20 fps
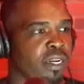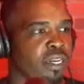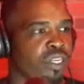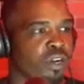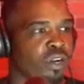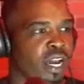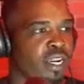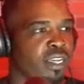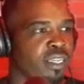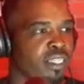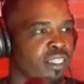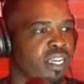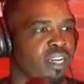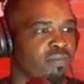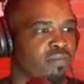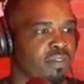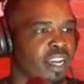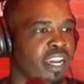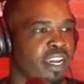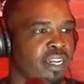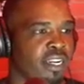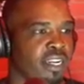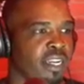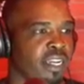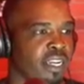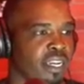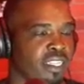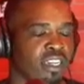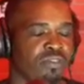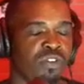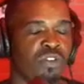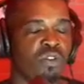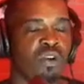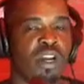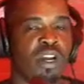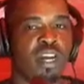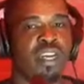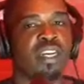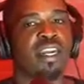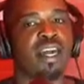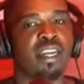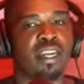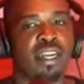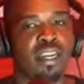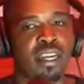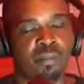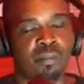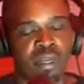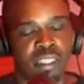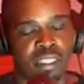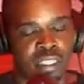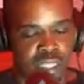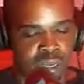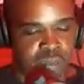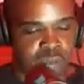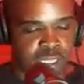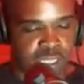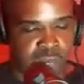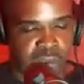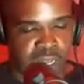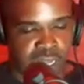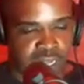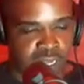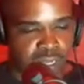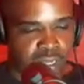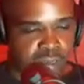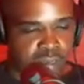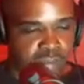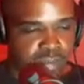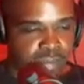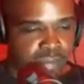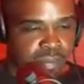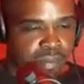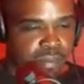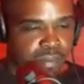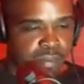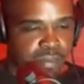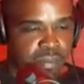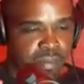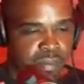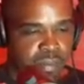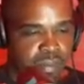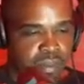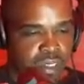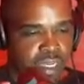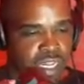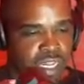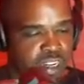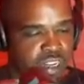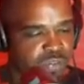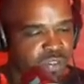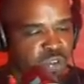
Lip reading: to try this 7-day cleanse. If you now, then let me speak. If